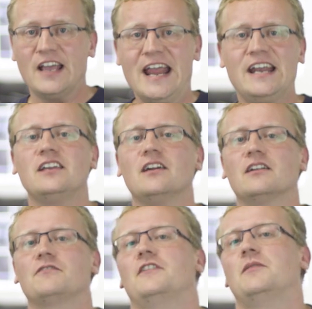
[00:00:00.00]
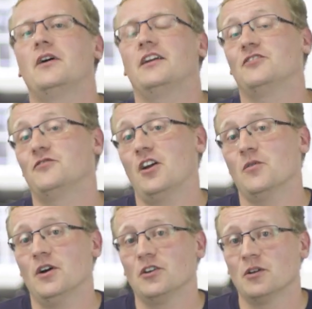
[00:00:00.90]
Any kind of feedback is very
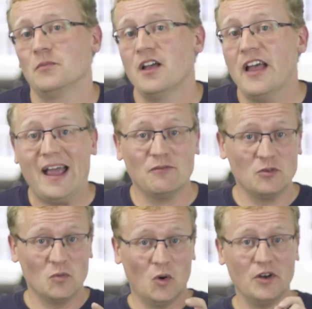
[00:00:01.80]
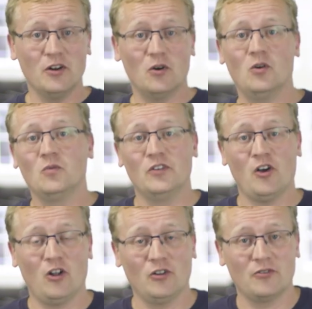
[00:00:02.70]
welcome and we reward it all with
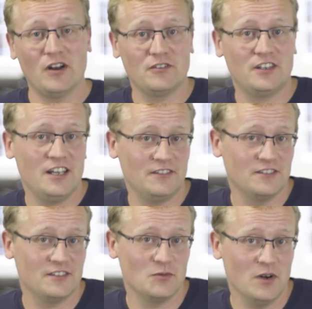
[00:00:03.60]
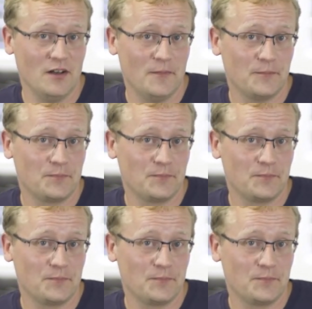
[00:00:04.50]
holographic kittens as well.